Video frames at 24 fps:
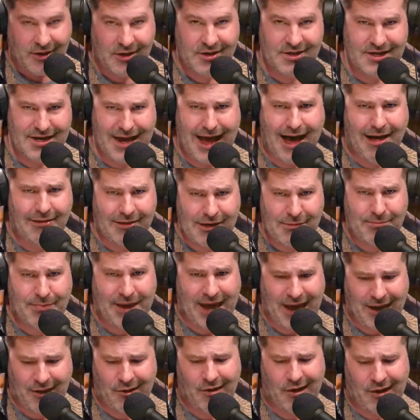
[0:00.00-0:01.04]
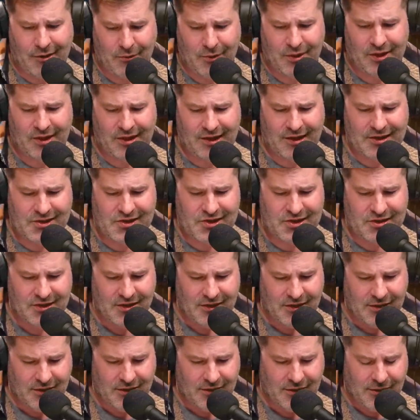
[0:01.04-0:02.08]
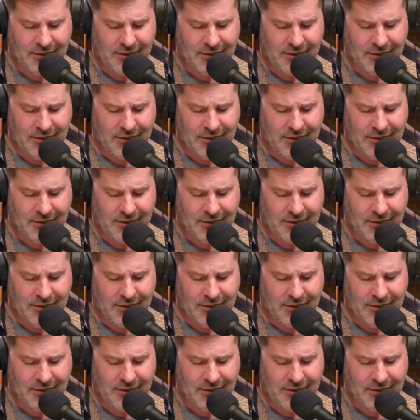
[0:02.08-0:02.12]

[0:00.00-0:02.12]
Isn't Ali bang on with this?